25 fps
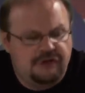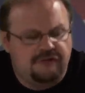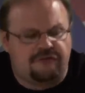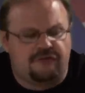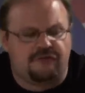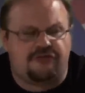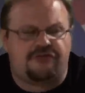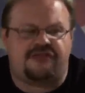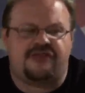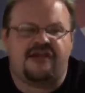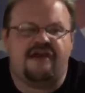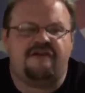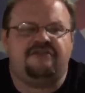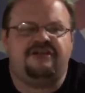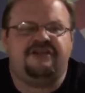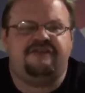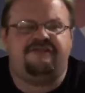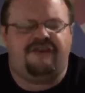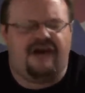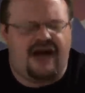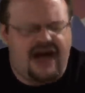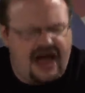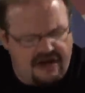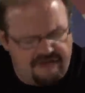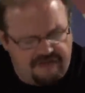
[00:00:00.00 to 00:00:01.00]
For
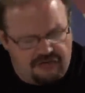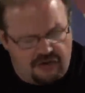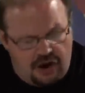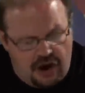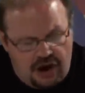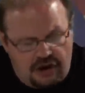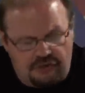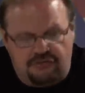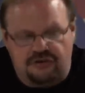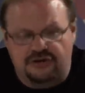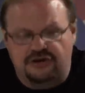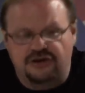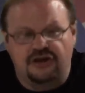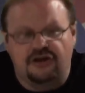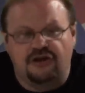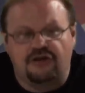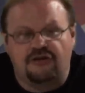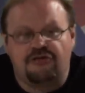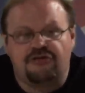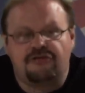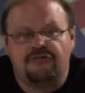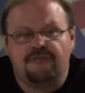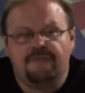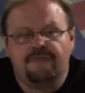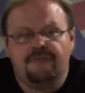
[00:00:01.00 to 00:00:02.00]
75 or 100
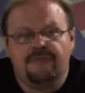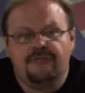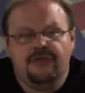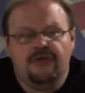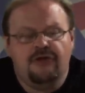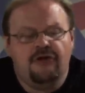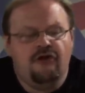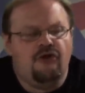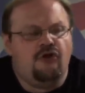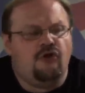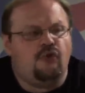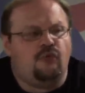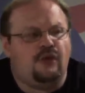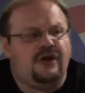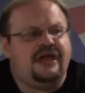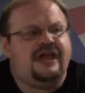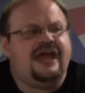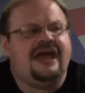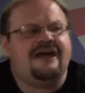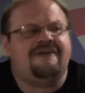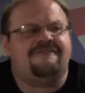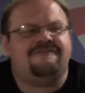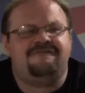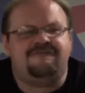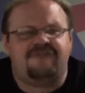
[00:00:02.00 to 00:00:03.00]
years, we
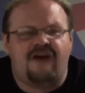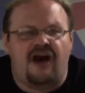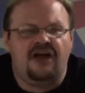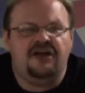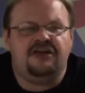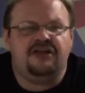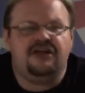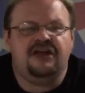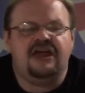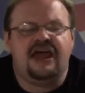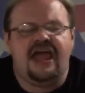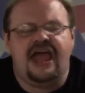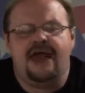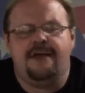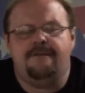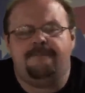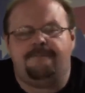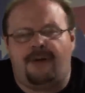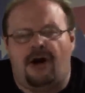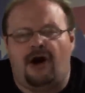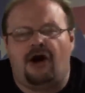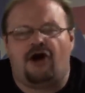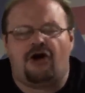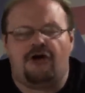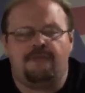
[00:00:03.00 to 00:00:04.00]
have funded
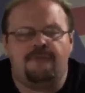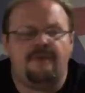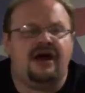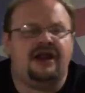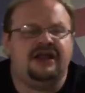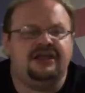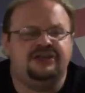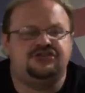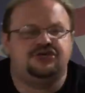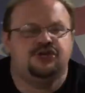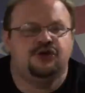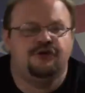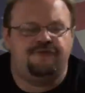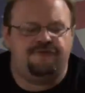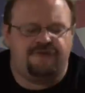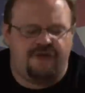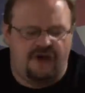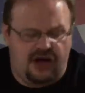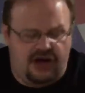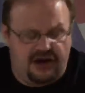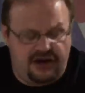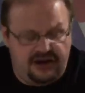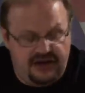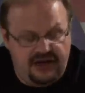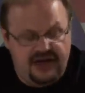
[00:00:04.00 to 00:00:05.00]
and borrowed money to
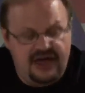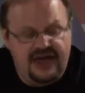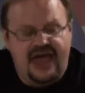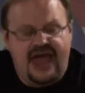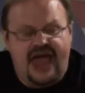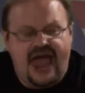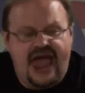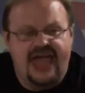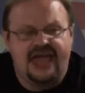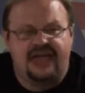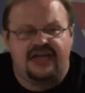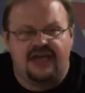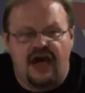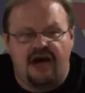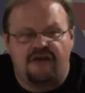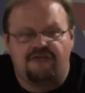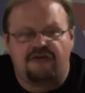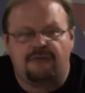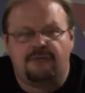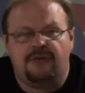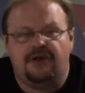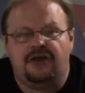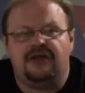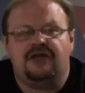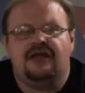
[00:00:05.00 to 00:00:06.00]
fund a
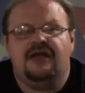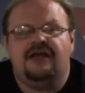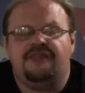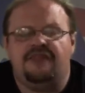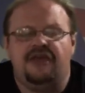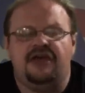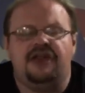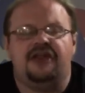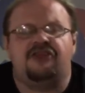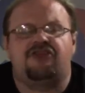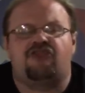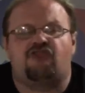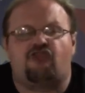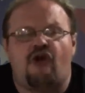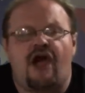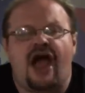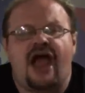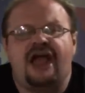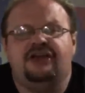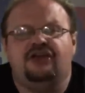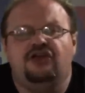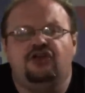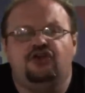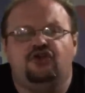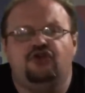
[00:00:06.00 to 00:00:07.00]
government that has
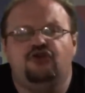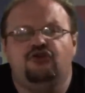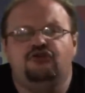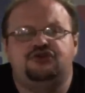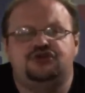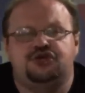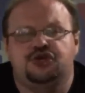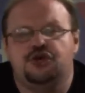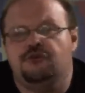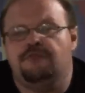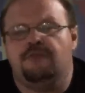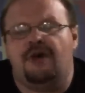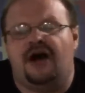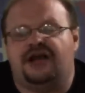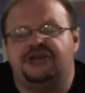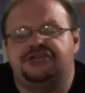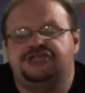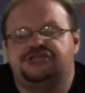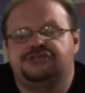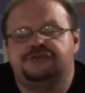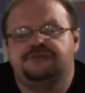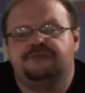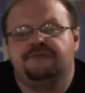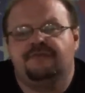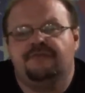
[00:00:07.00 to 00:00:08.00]
tried to do too
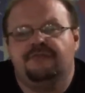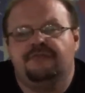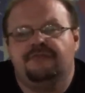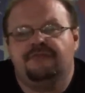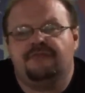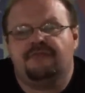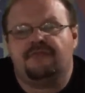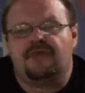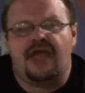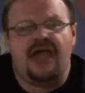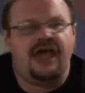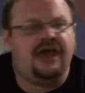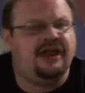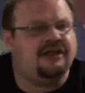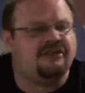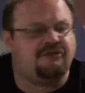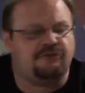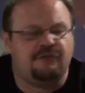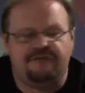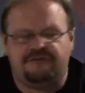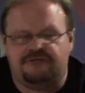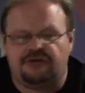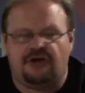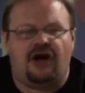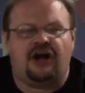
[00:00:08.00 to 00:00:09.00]
much. And as
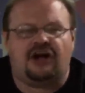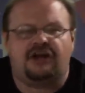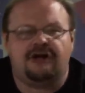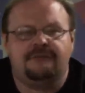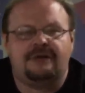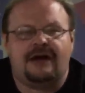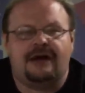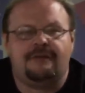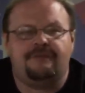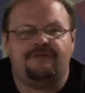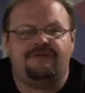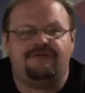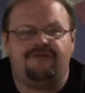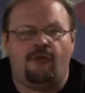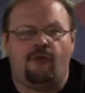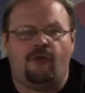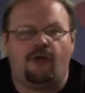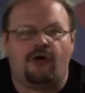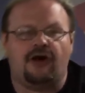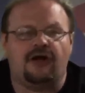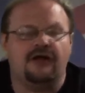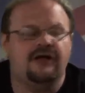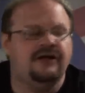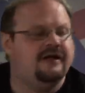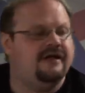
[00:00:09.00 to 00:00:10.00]
we've talked about
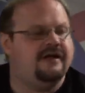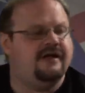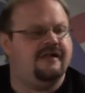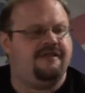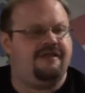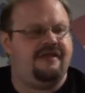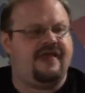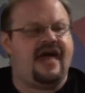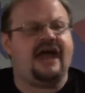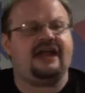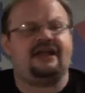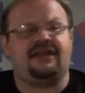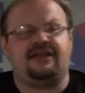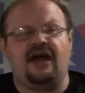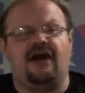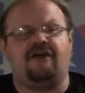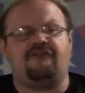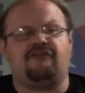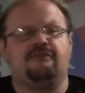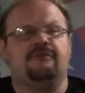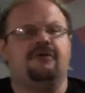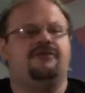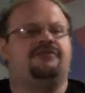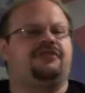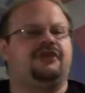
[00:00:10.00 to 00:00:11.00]
before, that
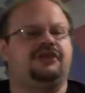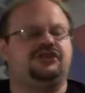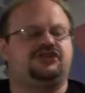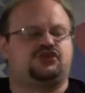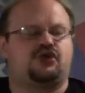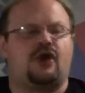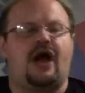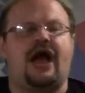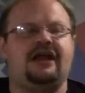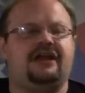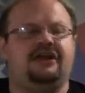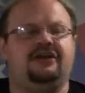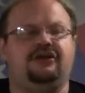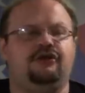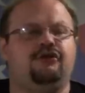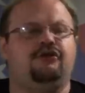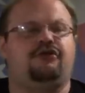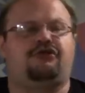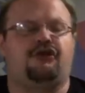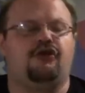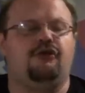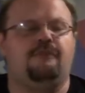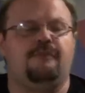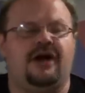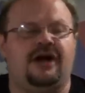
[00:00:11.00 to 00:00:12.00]
government that tried to do
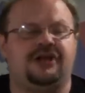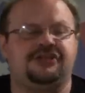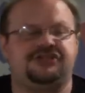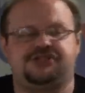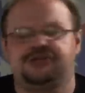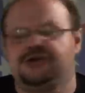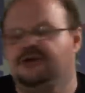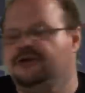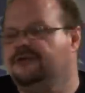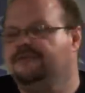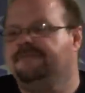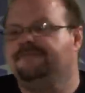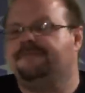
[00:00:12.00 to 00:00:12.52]
too much